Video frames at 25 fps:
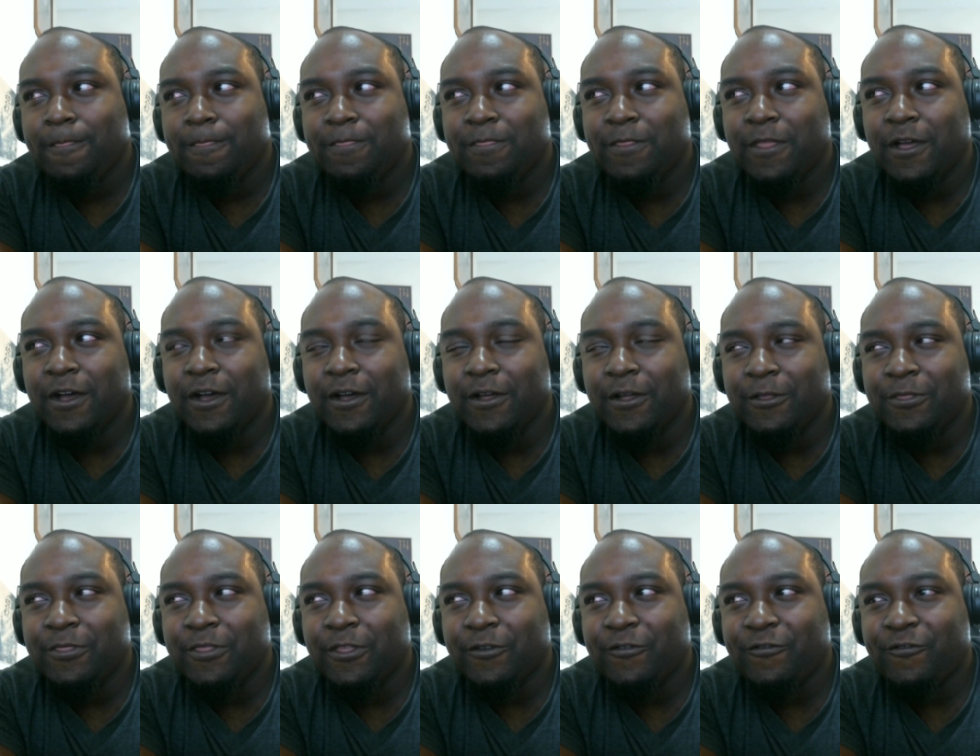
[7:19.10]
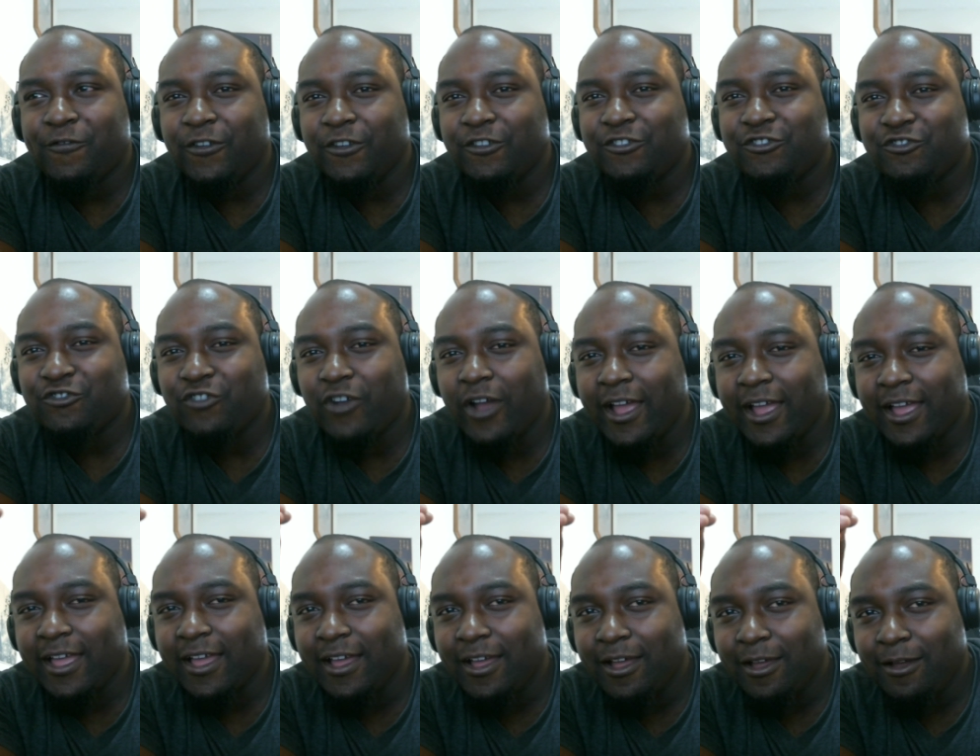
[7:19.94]
the the fist
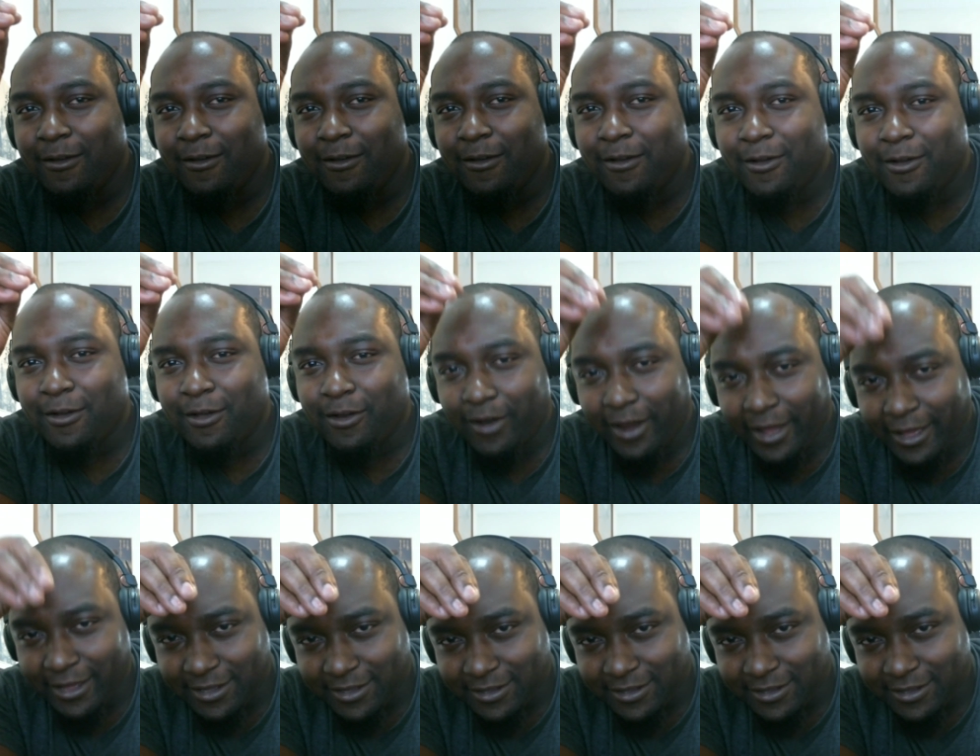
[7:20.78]
strike like